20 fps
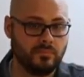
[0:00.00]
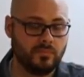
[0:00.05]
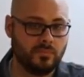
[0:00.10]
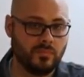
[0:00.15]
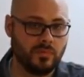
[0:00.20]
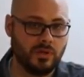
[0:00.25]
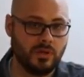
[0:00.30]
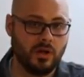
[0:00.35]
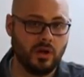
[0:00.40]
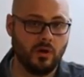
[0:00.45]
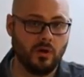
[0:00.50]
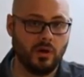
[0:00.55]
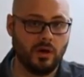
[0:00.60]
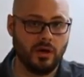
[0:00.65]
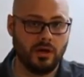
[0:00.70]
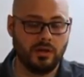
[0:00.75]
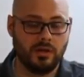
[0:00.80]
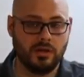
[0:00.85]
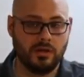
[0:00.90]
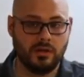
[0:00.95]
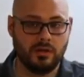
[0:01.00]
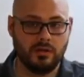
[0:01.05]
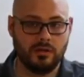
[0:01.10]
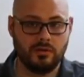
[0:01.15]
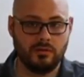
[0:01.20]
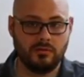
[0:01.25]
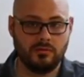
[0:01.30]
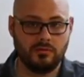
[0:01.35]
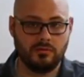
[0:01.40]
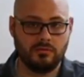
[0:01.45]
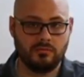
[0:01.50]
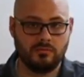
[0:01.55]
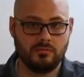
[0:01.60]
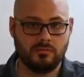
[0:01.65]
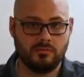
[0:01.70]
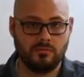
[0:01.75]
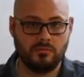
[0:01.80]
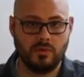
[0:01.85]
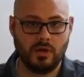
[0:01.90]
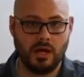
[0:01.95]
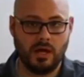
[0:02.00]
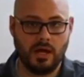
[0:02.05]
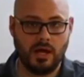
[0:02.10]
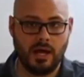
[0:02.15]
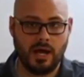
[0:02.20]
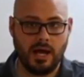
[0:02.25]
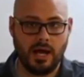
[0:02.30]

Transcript: You know, uh, it, uh,